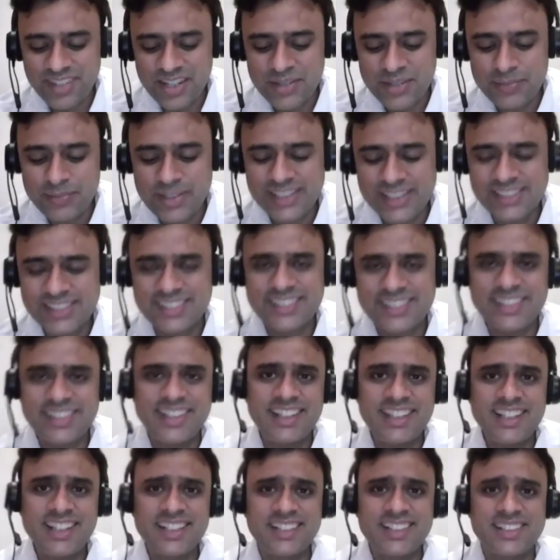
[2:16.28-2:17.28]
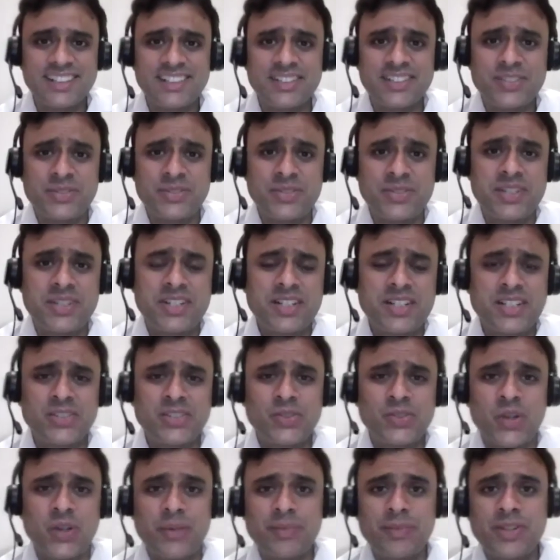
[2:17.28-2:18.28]
basically,
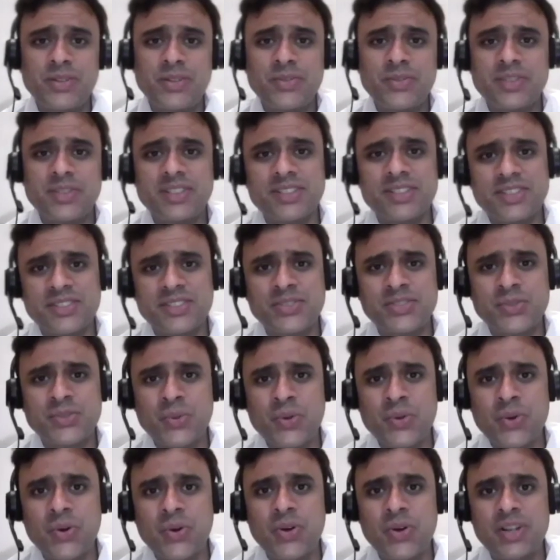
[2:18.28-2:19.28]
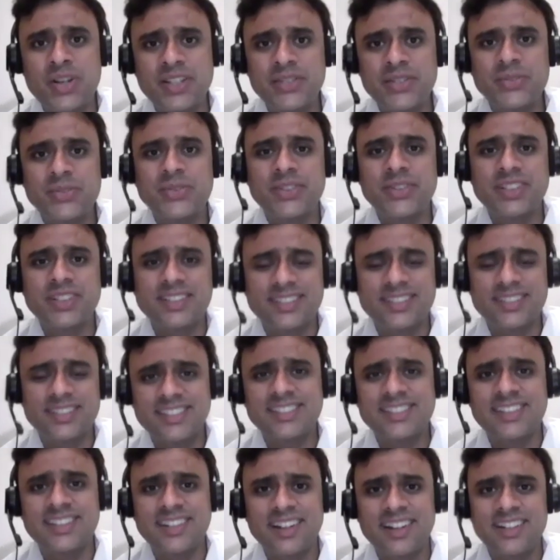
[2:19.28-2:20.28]
Swami so-called,
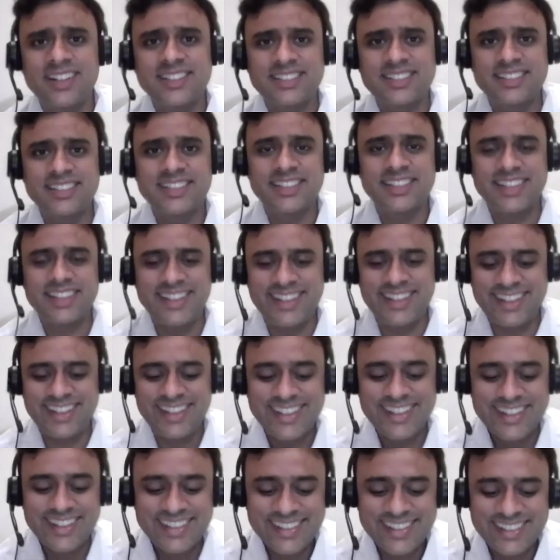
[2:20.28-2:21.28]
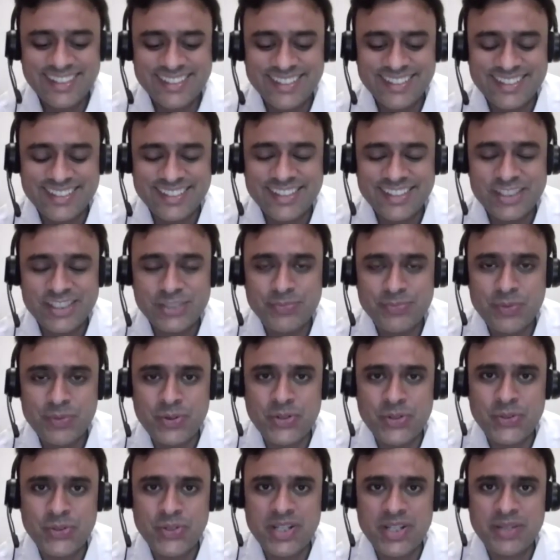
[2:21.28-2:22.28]
sarcastically
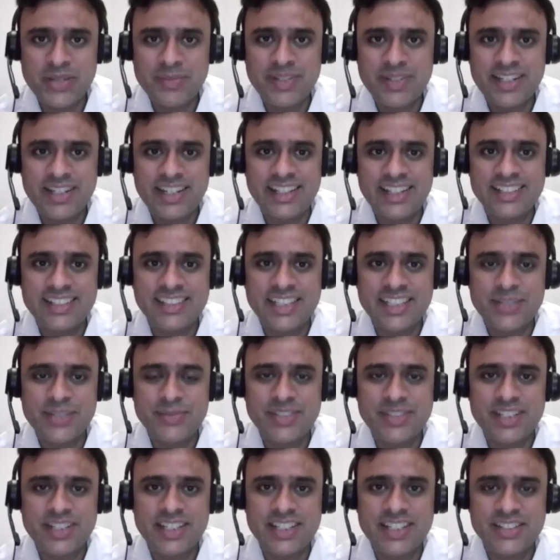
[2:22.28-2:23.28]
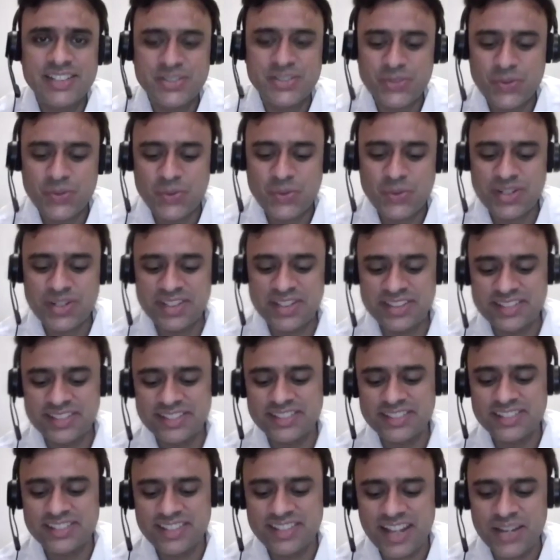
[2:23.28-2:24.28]
spoke to him, and it seems in his own
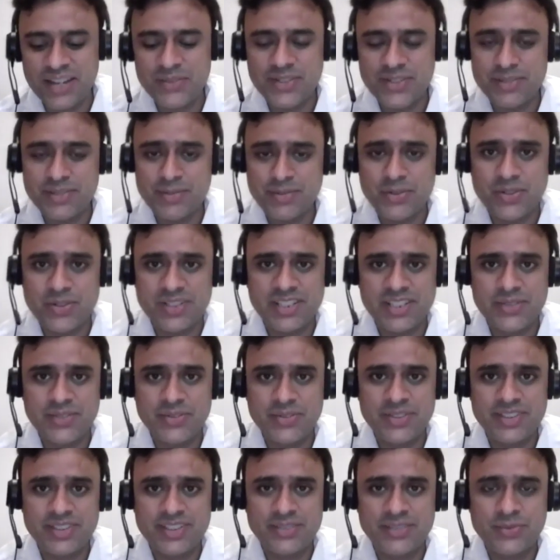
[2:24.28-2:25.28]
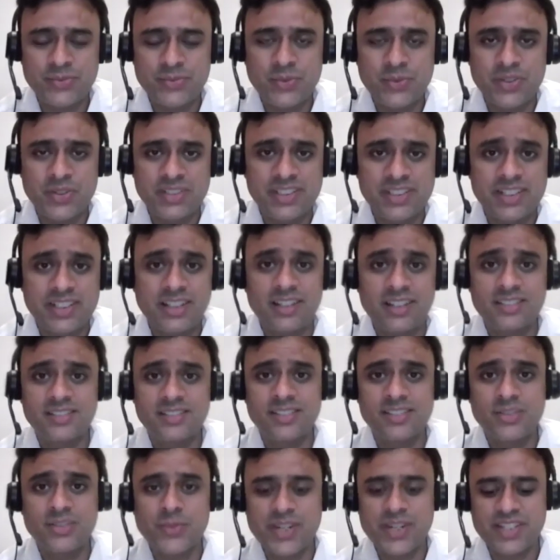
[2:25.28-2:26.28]
language because he was didn't ask
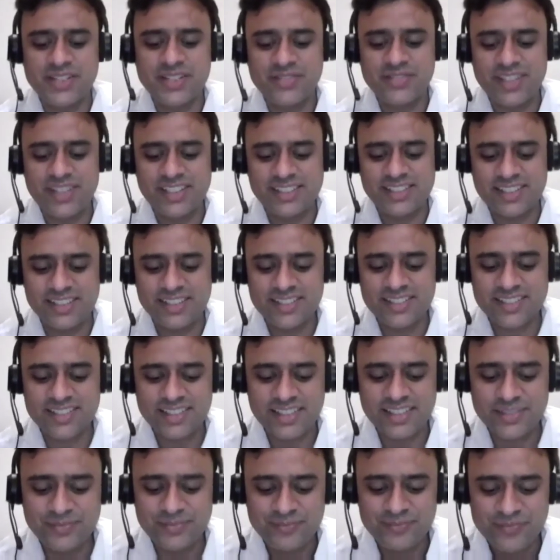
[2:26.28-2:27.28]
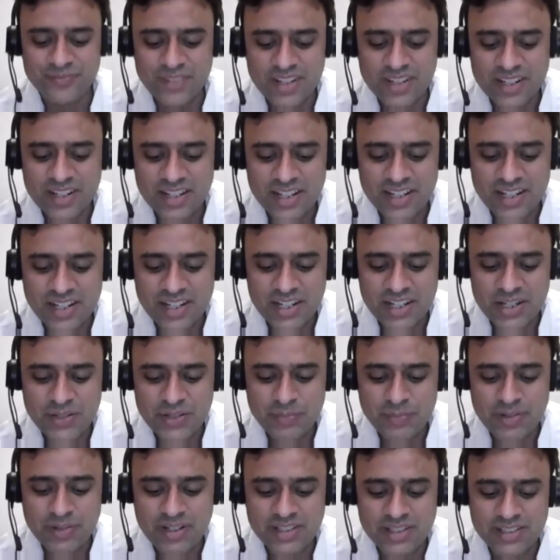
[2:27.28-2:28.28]
the question very seriously.
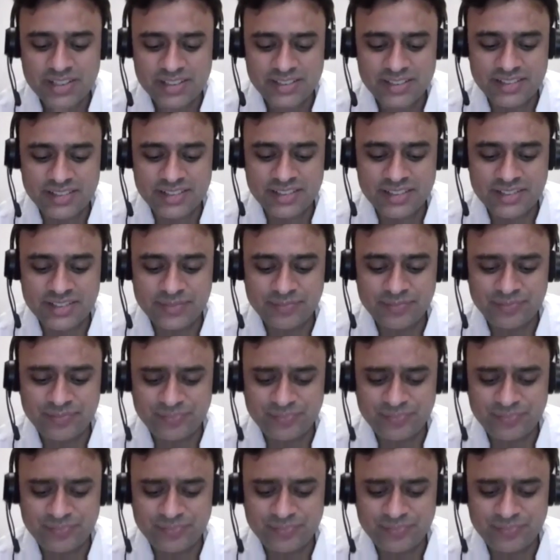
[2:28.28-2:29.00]
But the